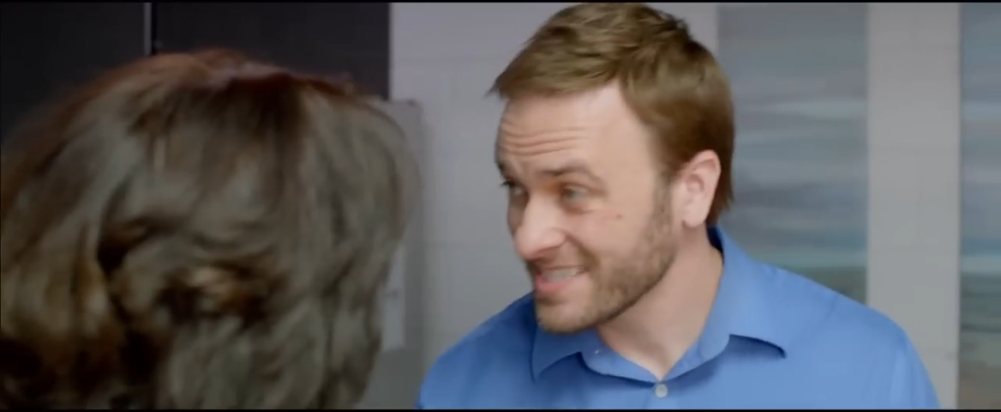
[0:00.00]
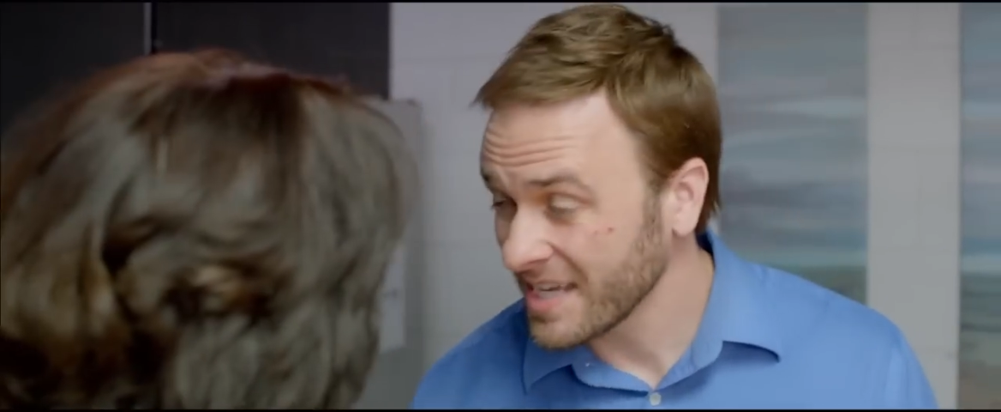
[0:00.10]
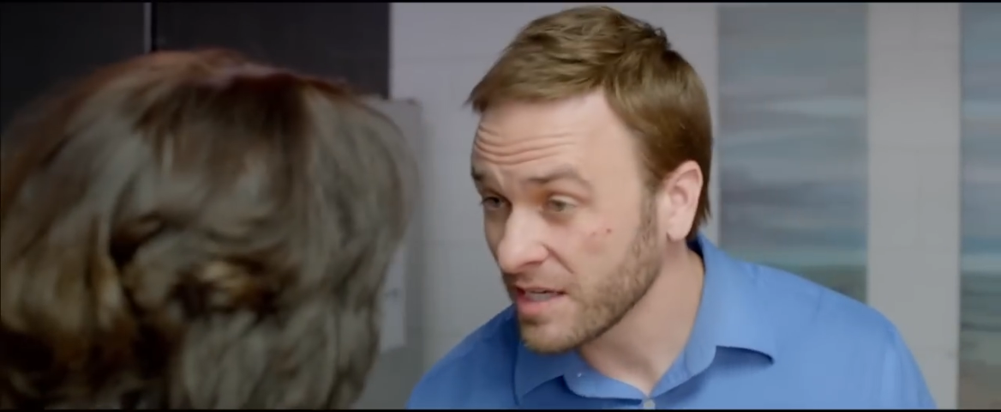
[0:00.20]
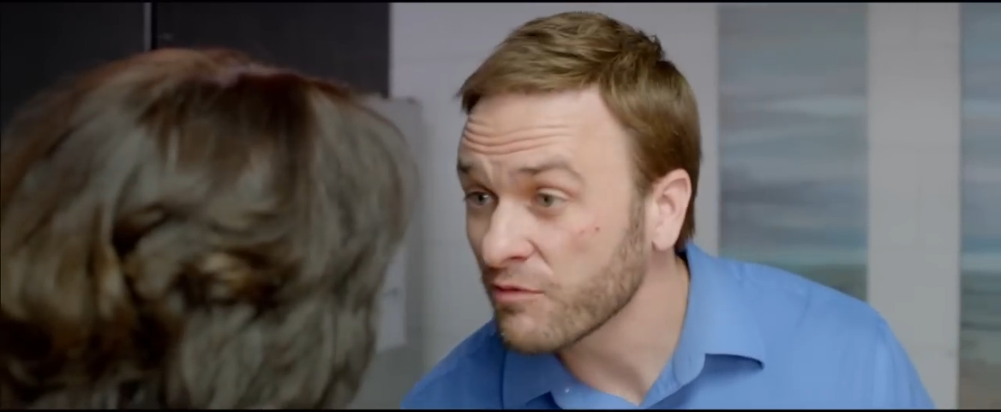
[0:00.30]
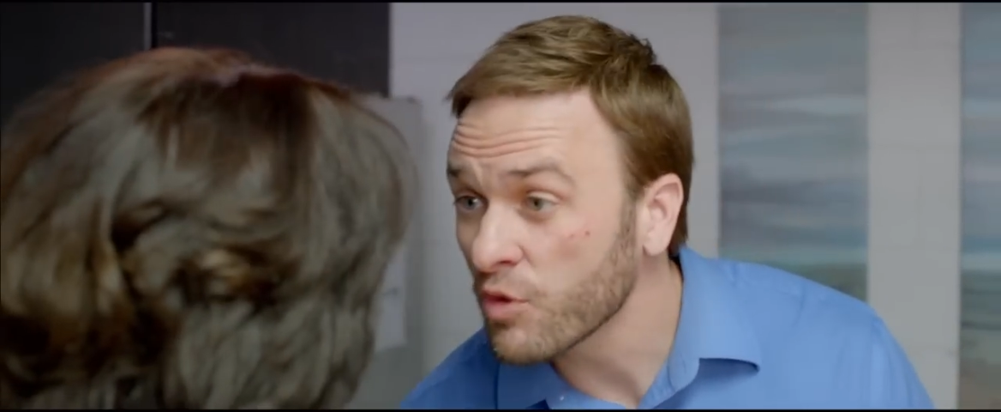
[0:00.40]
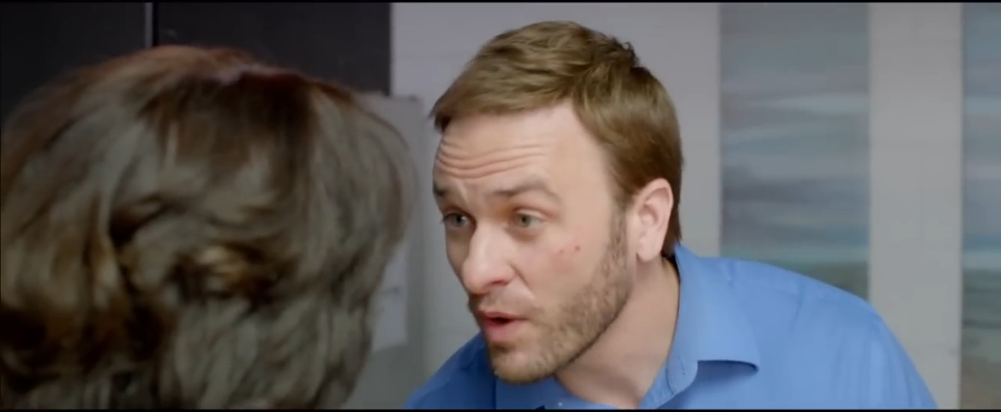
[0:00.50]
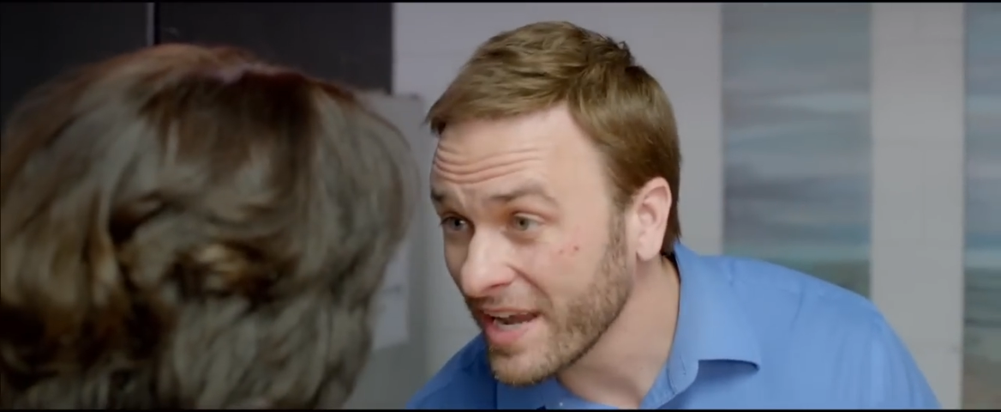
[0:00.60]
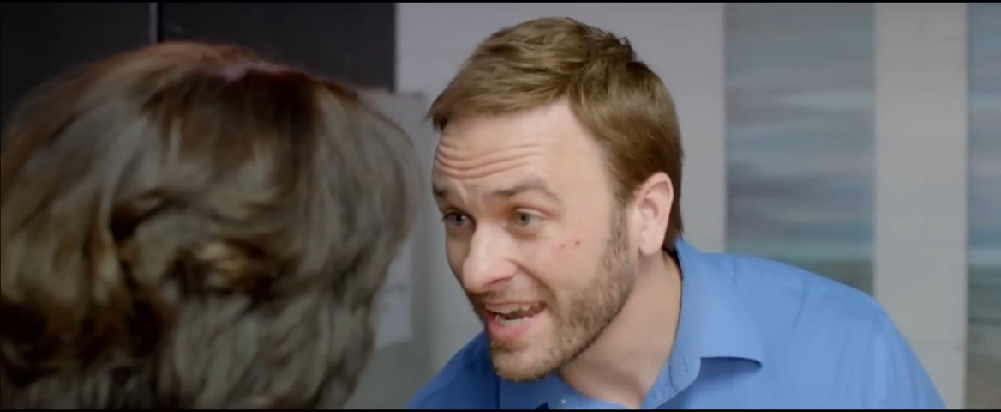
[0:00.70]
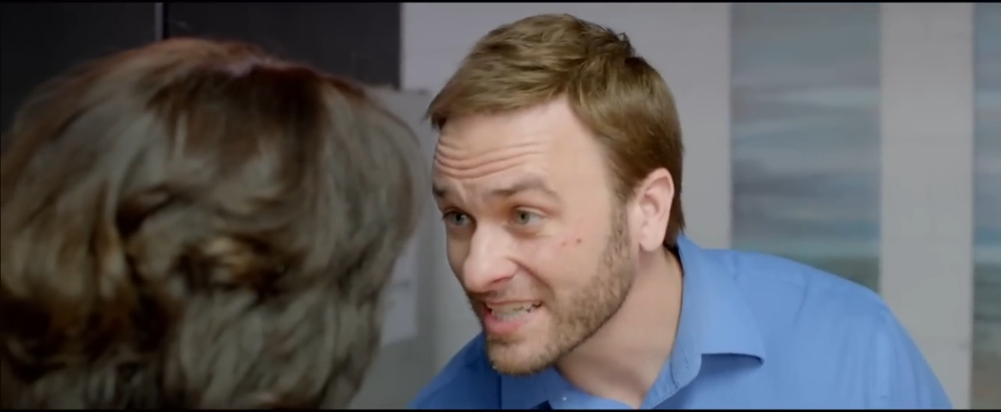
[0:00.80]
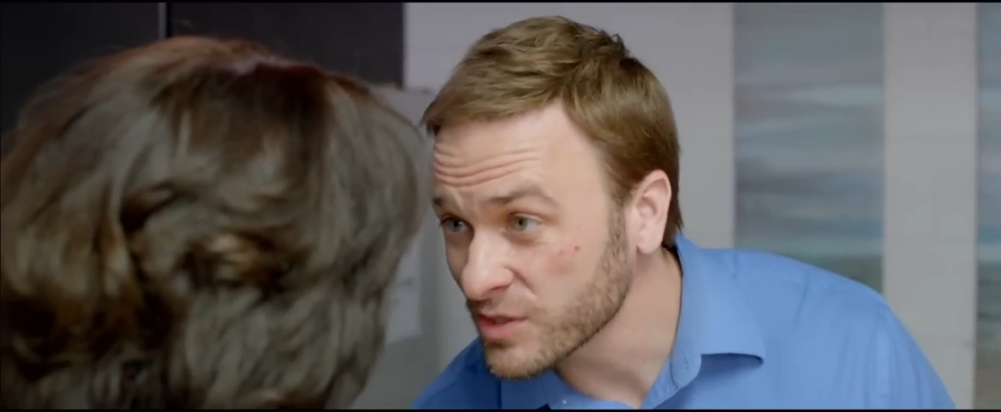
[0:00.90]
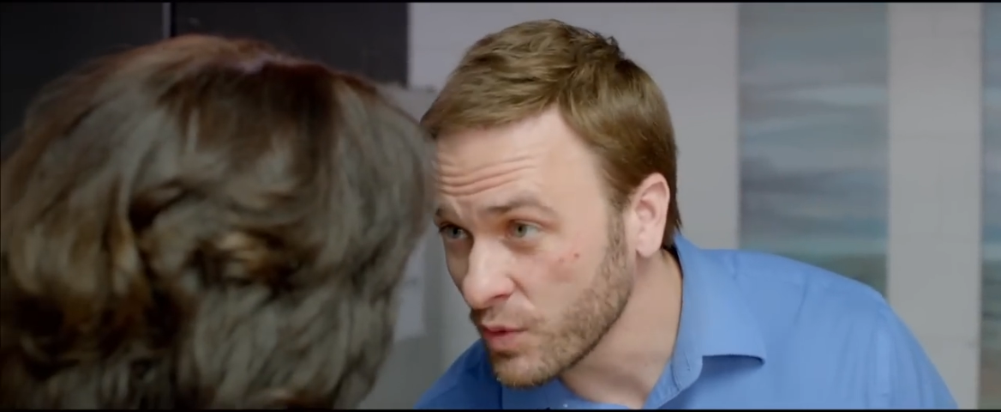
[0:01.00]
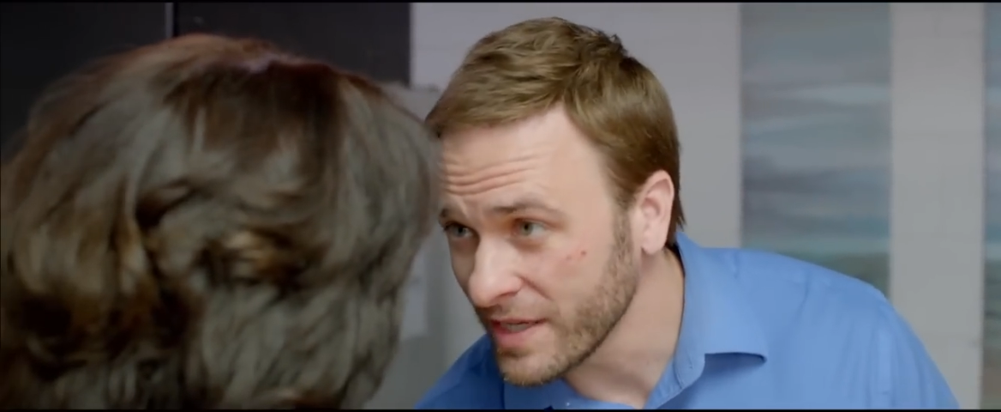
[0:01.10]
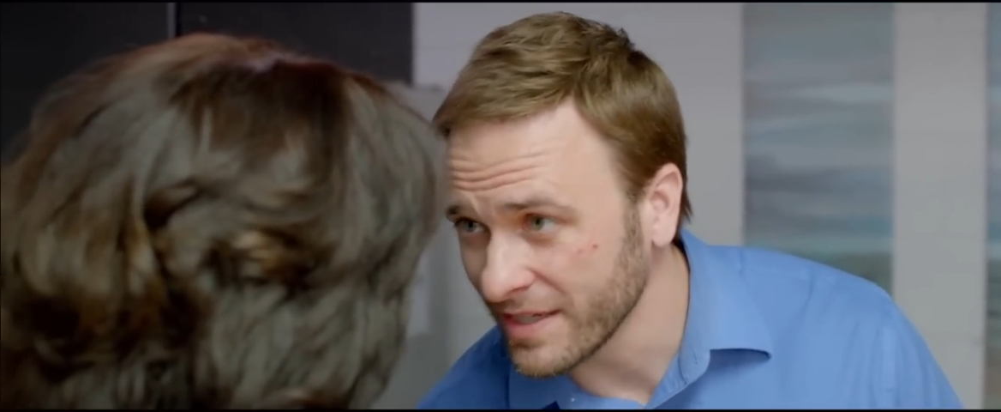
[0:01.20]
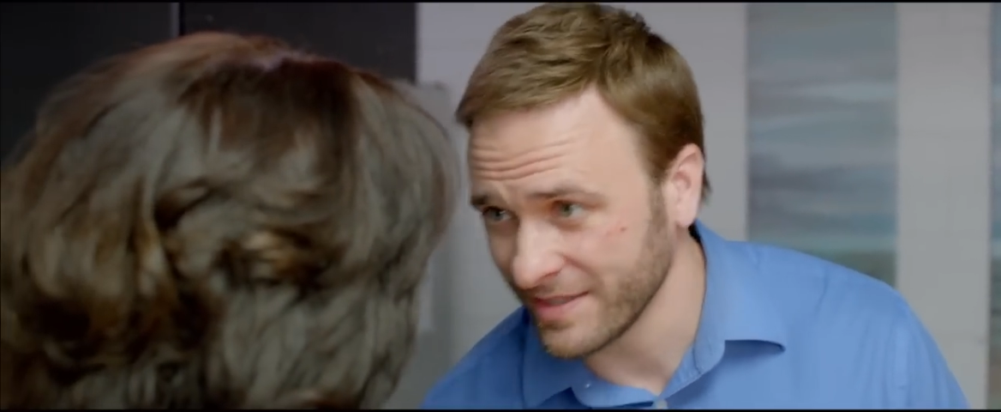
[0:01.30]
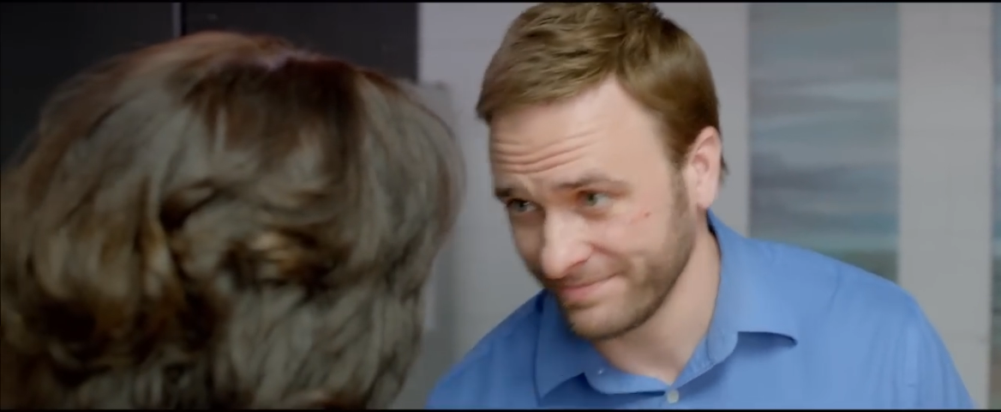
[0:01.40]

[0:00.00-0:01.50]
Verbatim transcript: signed up for one next week